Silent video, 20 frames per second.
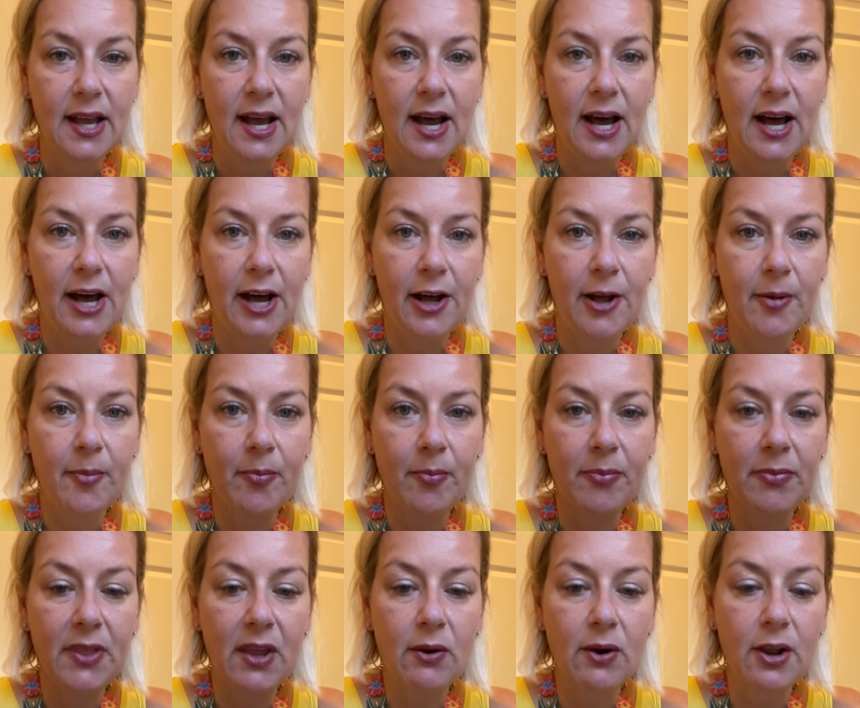
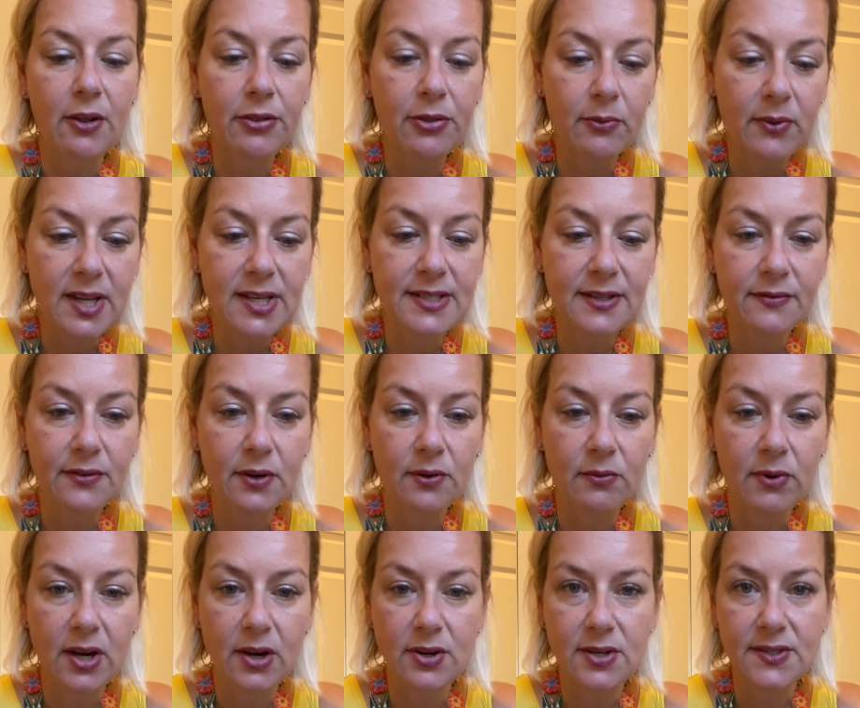There are 3 different
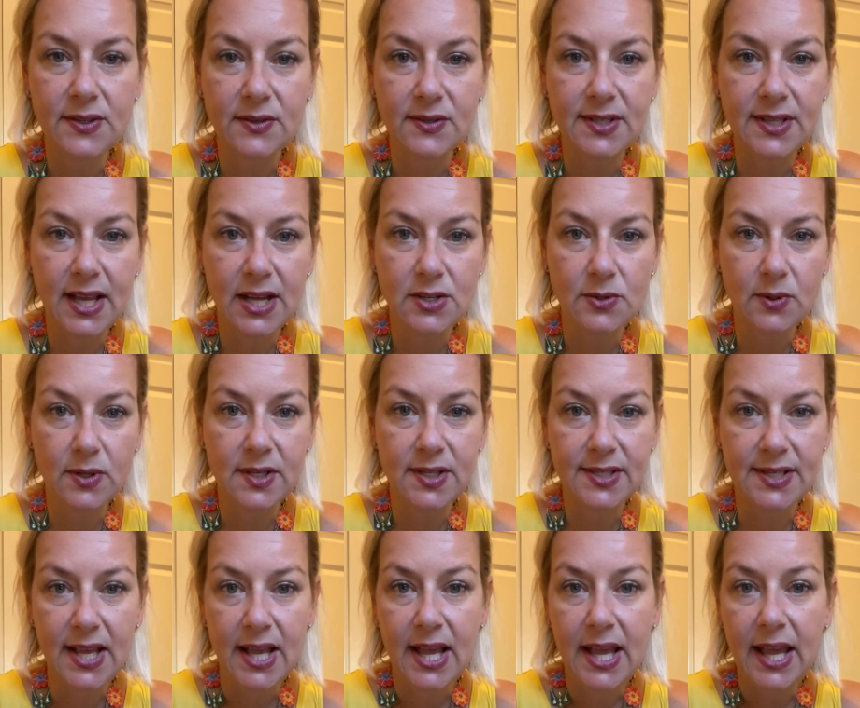rehearsal
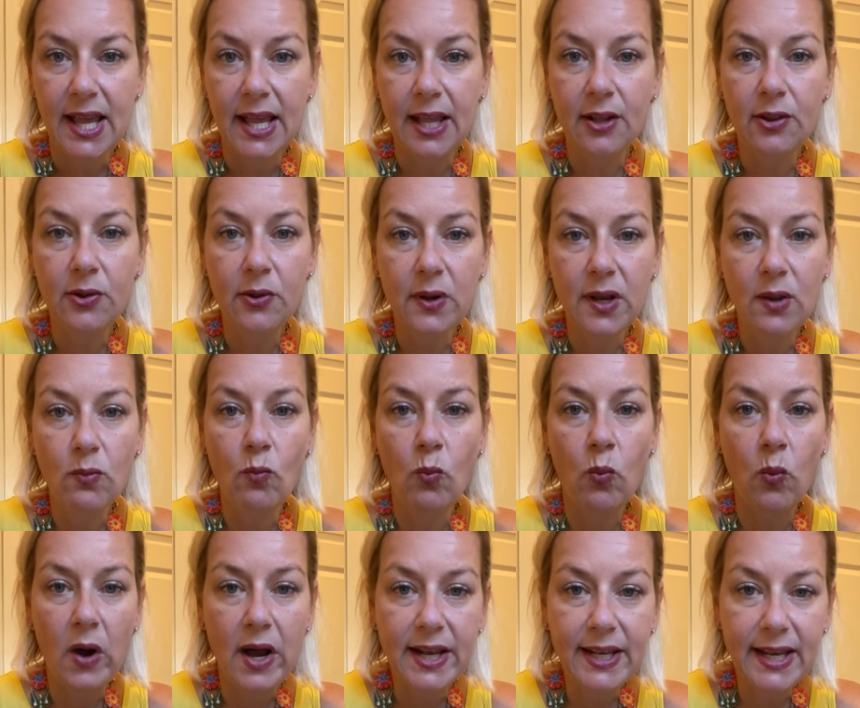schedules, including
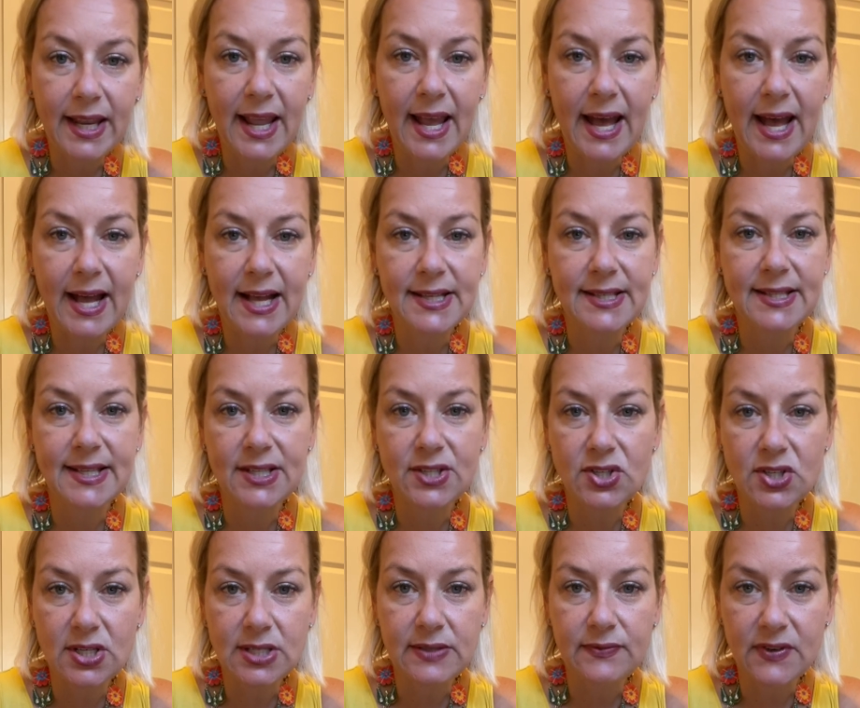1 cast that's
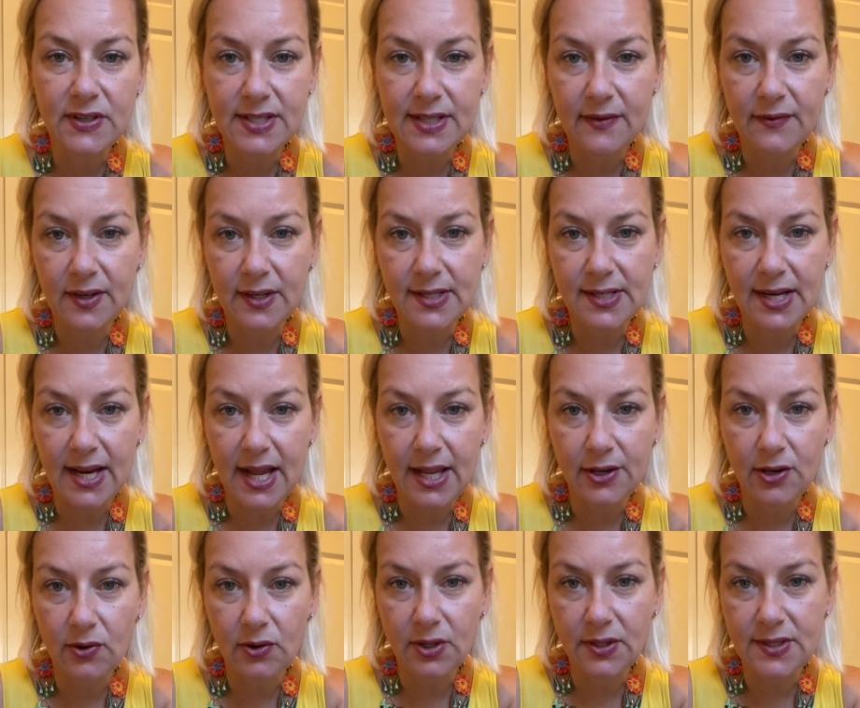just for 7 to
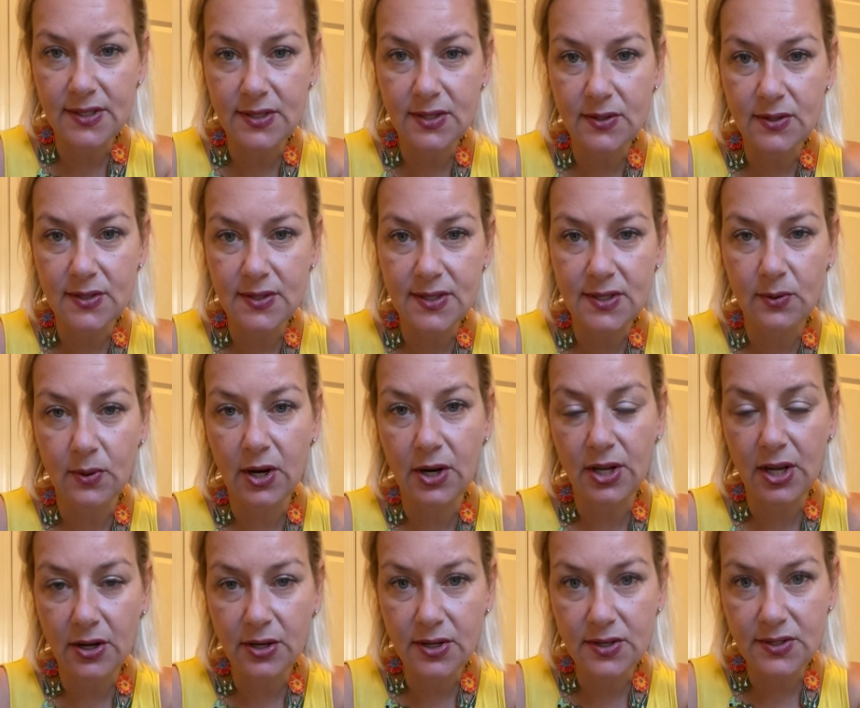9-year-old students, so our
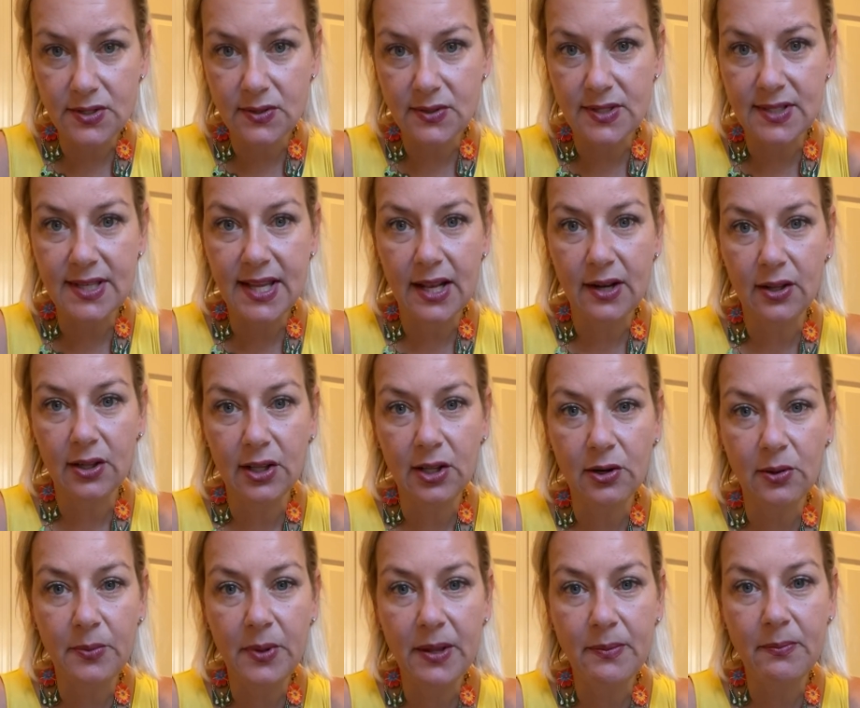younger students get a
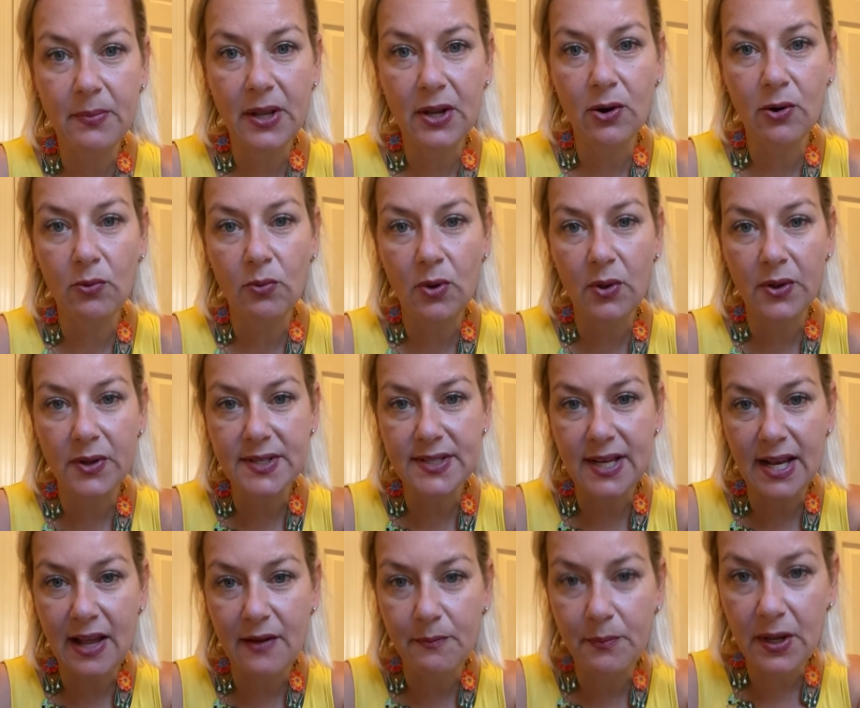little bit bigger roles
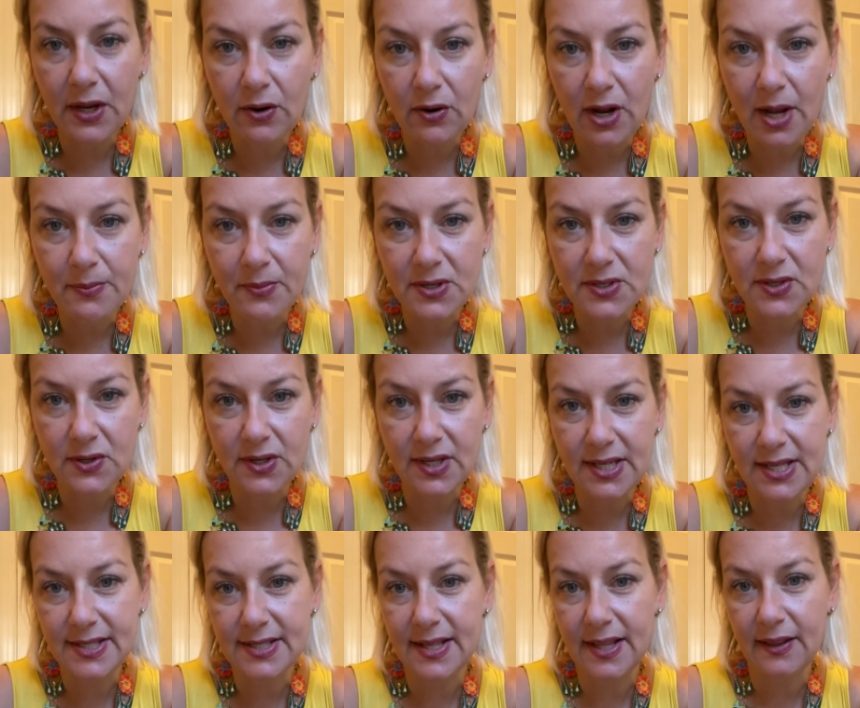and have bigger
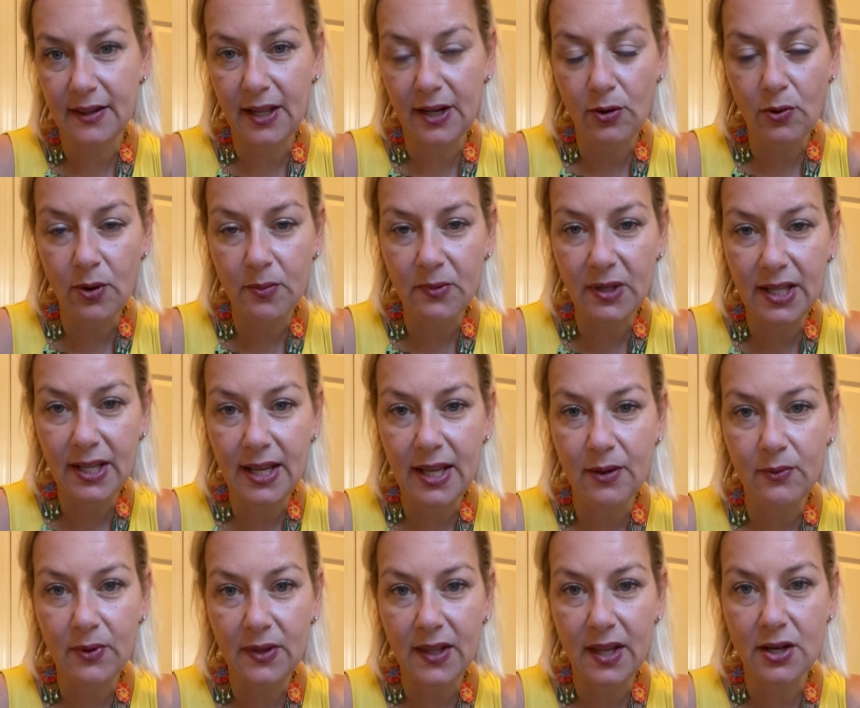opportunities than they normally
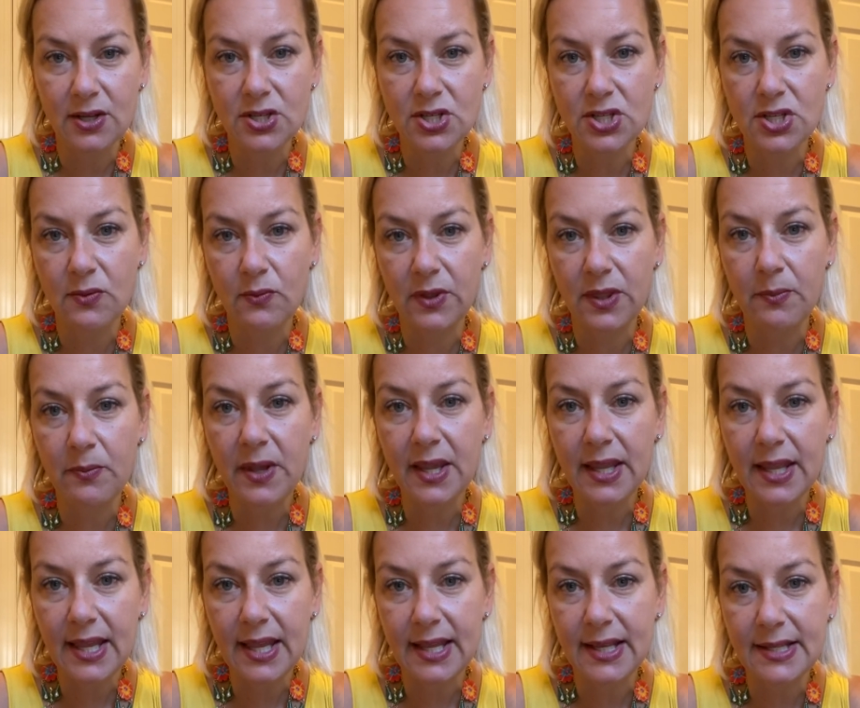get when they audition with the
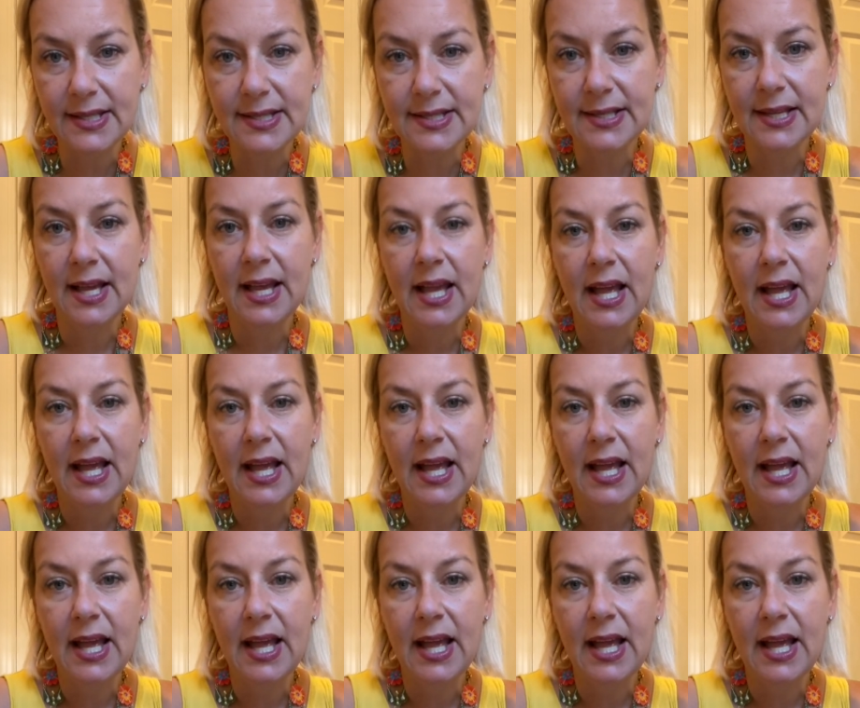big kids.